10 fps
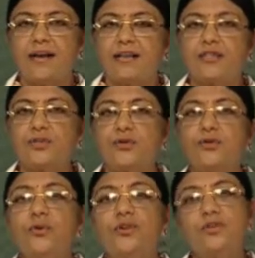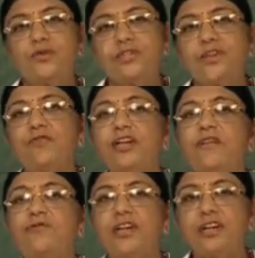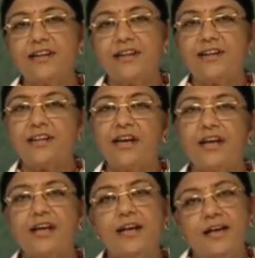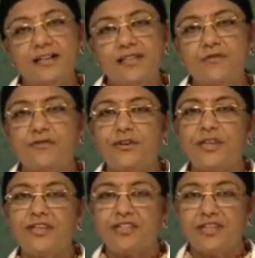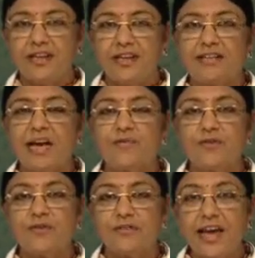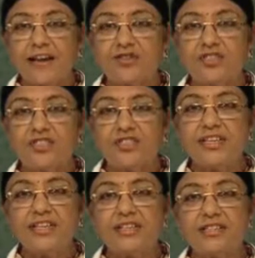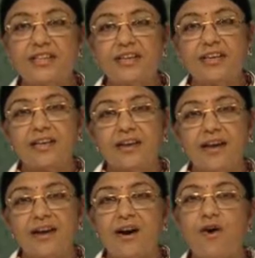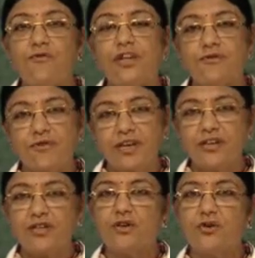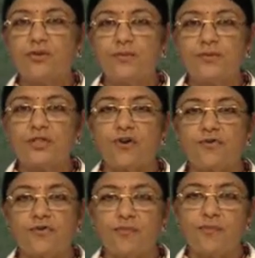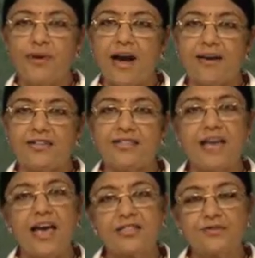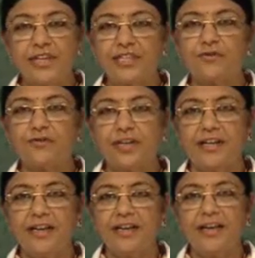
So, today we have learnt different types of characteristics of different groups of plants as well as fungi.